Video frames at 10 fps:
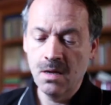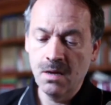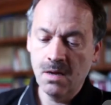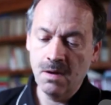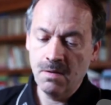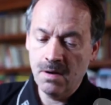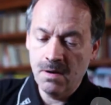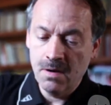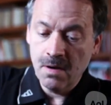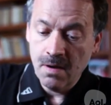We've
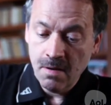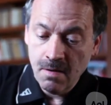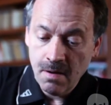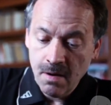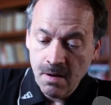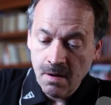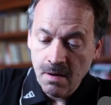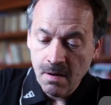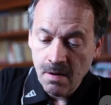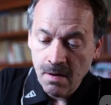published several crosswords that